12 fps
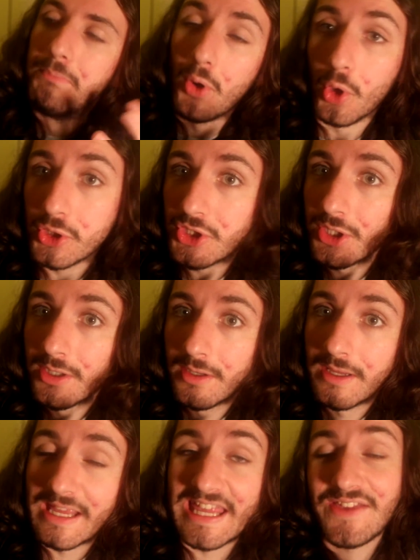But
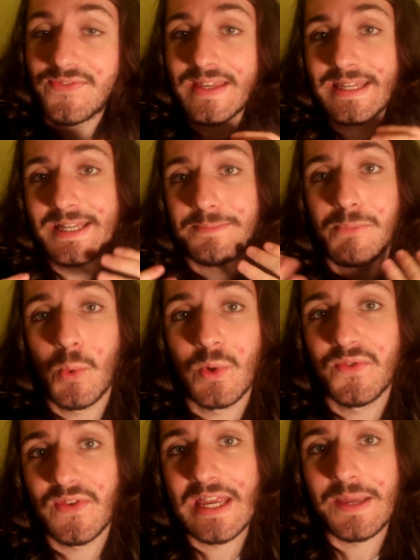if it can
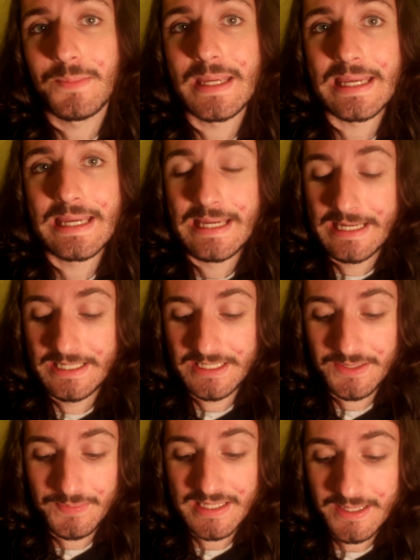motivate me
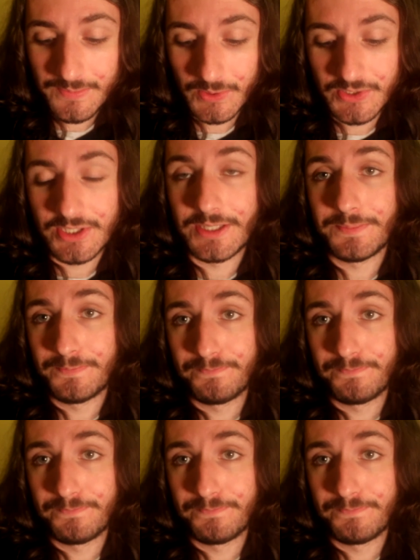to be able to